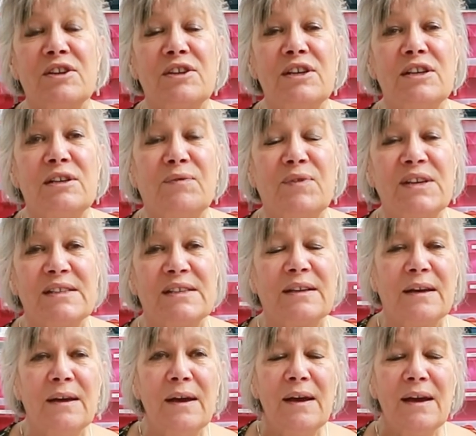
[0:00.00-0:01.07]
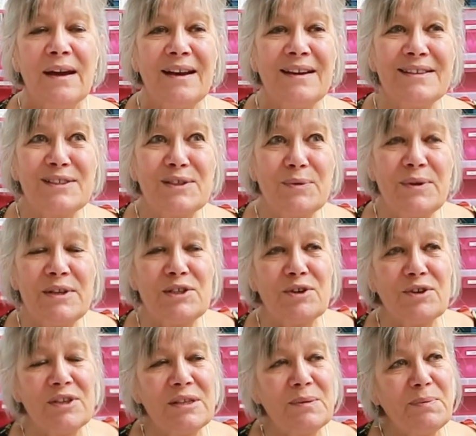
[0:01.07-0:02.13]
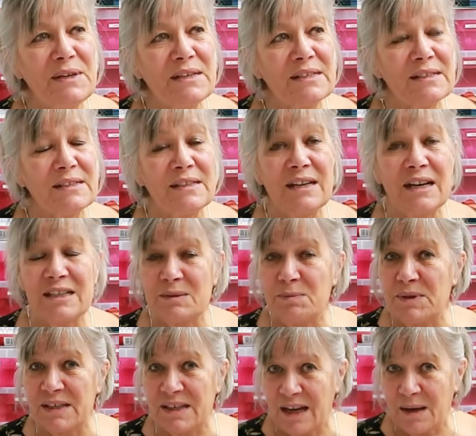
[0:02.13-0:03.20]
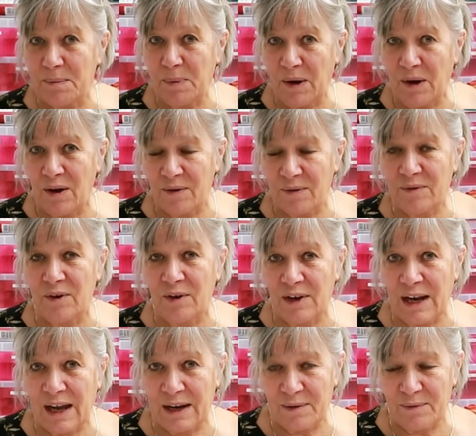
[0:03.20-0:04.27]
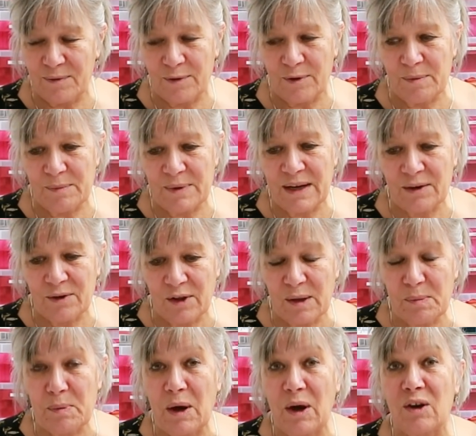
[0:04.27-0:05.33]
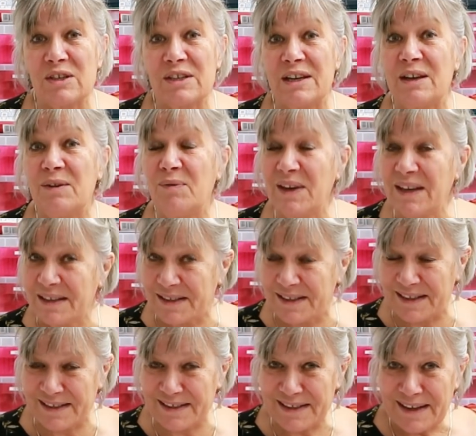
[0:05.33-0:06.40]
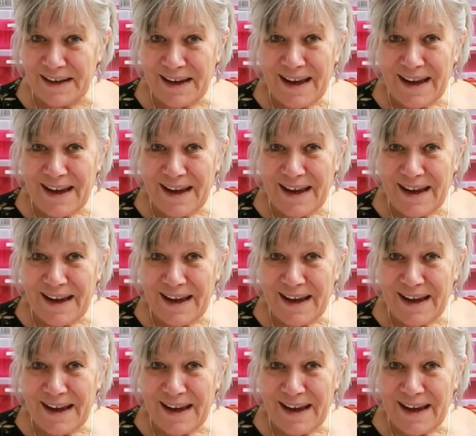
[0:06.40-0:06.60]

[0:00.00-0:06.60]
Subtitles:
needs fixing. And so he took it to pieces, and he asked me to get a part online for him, and I got the part, and he fixed it.